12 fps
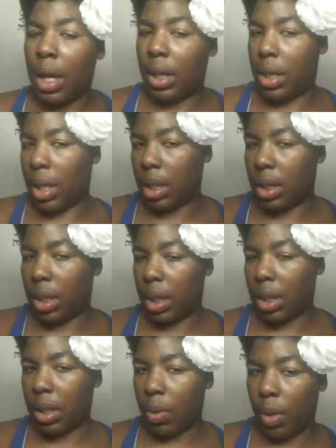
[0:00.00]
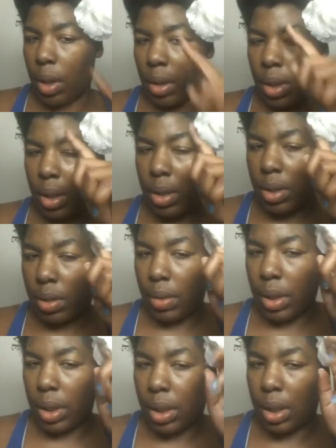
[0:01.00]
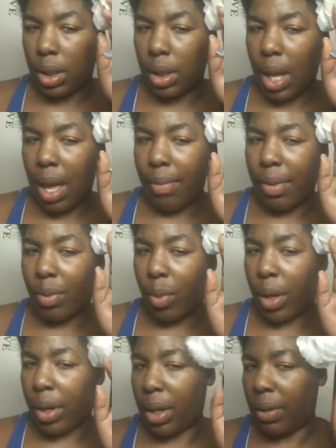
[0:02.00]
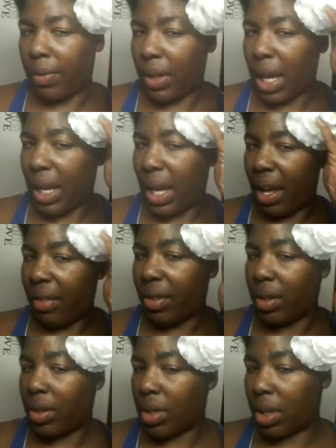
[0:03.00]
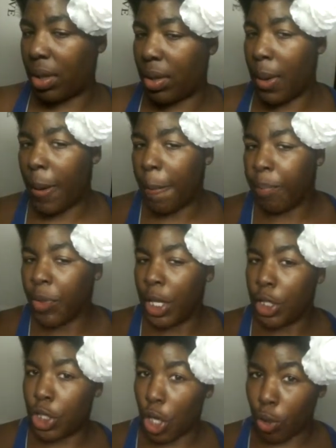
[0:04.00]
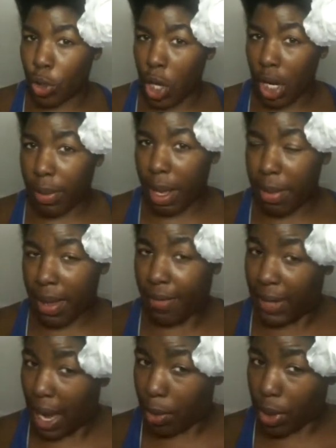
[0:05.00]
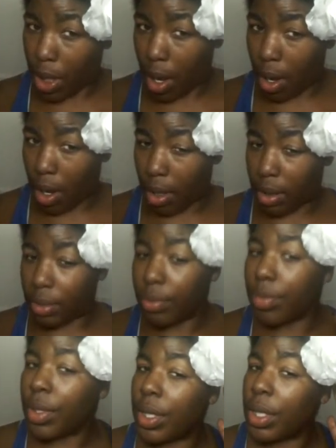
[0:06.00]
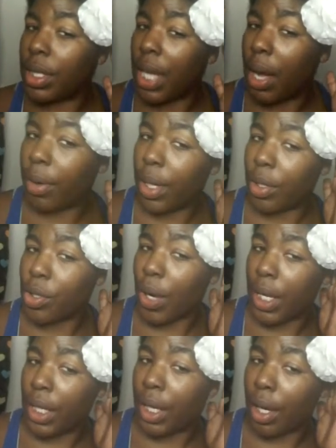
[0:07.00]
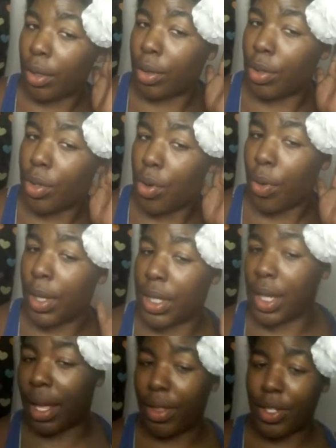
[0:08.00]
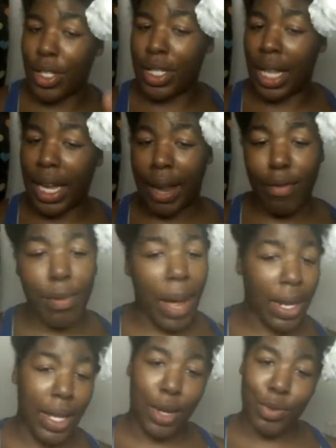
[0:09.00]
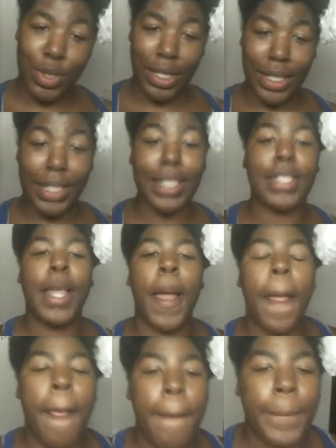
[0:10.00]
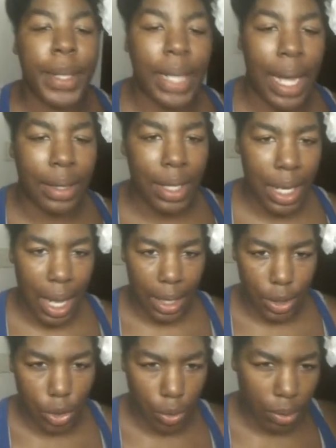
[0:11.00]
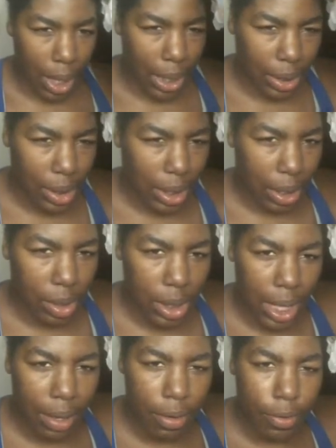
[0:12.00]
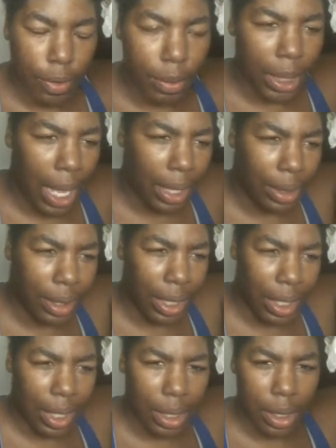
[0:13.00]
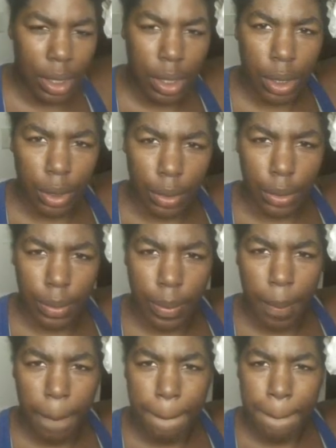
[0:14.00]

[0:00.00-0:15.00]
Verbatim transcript: It does need some work done to it. I've been wearing it for like ever, so don't talk about my flower, y'all. Sister out here trying to get her little coins together just like everybody else is. But I think I do like this hairstyle for me. I think it is cute.